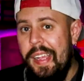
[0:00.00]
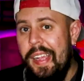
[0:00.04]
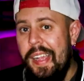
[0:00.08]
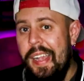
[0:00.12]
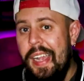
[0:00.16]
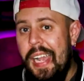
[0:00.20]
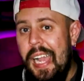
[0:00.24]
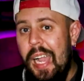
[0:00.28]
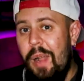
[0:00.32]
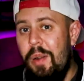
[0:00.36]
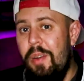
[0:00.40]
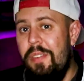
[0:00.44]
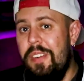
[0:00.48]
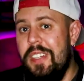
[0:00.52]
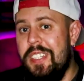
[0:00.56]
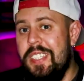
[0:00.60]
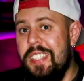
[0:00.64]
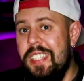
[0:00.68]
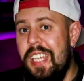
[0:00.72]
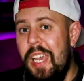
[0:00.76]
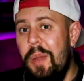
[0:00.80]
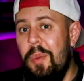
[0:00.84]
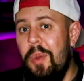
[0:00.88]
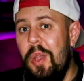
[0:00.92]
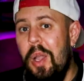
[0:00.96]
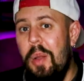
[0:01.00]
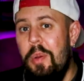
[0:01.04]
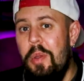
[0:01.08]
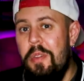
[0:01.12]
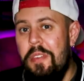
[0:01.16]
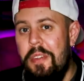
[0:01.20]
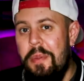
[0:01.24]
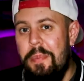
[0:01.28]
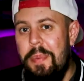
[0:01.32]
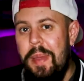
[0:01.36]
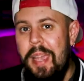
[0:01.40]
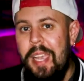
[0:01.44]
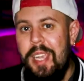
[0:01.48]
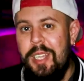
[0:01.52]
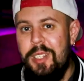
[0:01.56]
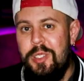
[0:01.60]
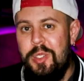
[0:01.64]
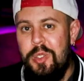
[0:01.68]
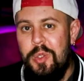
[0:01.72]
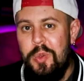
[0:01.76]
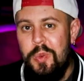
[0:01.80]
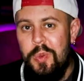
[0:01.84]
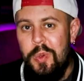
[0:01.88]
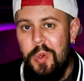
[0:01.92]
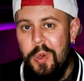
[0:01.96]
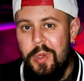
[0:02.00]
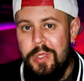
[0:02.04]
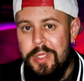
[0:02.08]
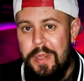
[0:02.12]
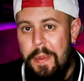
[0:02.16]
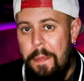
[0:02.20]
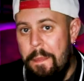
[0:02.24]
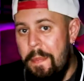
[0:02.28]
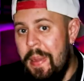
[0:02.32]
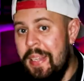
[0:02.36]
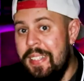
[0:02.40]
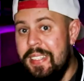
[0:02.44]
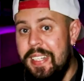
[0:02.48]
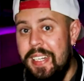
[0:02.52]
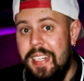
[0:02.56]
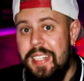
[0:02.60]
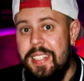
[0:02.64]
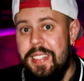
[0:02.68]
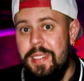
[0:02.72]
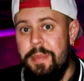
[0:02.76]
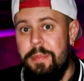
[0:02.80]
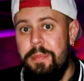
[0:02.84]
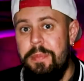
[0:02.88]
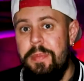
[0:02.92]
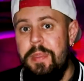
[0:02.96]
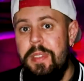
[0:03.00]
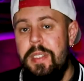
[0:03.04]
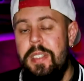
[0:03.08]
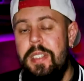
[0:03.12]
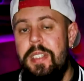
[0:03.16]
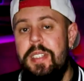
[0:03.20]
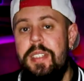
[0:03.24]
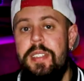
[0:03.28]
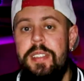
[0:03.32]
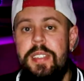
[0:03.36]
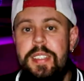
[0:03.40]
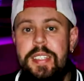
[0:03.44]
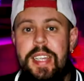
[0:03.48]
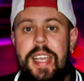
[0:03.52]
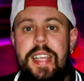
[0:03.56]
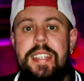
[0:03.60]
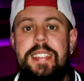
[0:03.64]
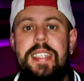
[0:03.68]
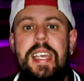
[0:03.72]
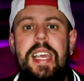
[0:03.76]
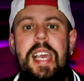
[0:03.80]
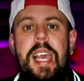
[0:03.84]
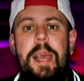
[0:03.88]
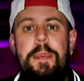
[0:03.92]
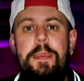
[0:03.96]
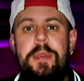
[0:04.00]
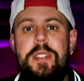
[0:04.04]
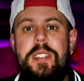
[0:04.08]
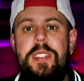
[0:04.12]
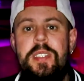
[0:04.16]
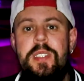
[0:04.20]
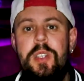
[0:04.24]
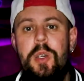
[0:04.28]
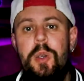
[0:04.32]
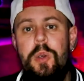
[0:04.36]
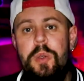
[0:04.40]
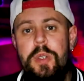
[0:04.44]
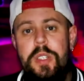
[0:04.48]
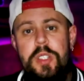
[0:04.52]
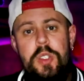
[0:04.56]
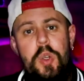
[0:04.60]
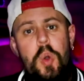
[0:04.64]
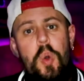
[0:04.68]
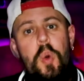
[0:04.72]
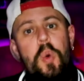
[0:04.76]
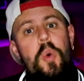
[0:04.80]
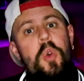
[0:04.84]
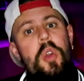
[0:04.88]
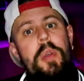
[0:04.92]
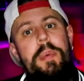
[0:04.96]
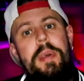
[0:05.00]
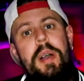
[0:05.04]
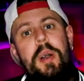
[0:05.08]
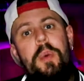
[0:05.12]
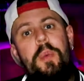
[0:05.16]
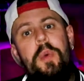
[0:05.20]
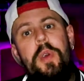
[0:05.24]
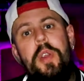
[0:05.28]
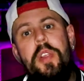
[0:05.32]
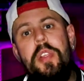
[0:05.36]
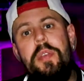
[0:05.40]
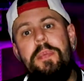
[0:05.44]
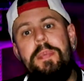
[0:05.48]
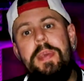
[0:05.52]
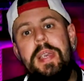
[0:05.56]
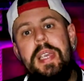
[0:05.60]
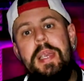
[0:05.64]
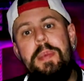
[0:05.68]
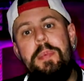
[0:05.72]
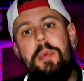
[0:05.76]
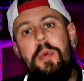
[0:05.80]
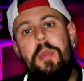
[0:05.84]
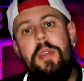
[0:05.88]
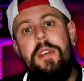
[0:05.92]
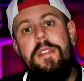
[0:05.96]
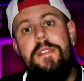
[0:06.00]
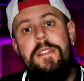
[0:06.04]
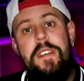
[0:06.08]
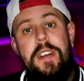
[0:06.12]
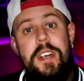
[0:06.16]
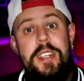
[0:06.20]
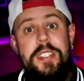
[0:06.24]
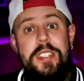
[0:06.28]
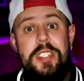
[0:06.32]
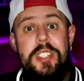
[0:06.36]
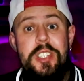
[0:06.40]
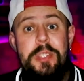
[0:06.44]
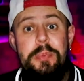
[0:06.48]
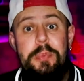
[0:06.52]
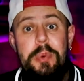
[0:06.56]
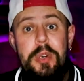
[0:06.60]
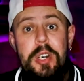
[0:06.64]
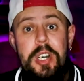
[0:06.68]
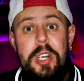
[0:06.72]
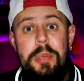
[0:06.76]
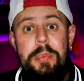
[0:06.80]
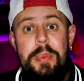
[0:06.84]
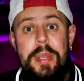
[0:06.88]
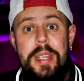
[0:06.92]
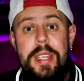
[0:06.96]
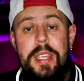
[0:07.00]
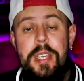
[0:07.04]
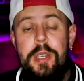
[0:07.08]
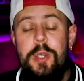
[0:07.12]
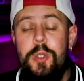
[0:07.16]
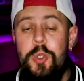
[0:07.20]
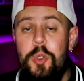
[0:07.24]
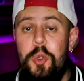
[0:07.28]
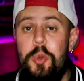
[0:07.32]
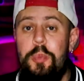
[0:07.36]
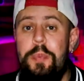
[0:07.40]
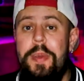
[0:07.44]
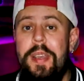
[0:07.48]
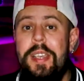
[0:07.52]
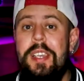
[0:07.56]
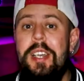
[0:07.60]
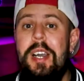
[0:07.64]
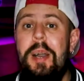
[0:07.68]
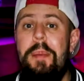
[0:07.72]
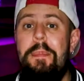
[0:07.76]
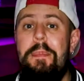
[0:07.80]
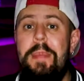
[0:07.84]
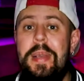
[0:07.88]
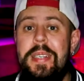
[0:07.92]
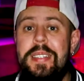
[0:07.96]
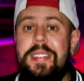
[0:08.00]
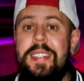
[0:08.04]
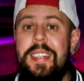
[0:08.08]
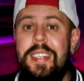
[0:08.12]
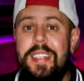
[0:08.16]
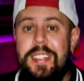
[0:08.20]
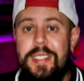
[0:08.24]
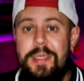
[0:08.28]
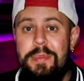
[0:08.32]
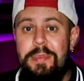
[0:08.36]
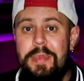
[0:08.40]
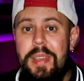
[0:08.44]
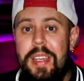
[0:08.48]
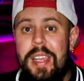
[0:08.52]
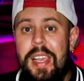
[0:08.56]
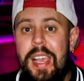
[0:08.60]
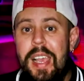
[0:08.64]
However, today we are moving back towards mentalism. Today's episode is all about one of the people that first inspired me to pick up mentalism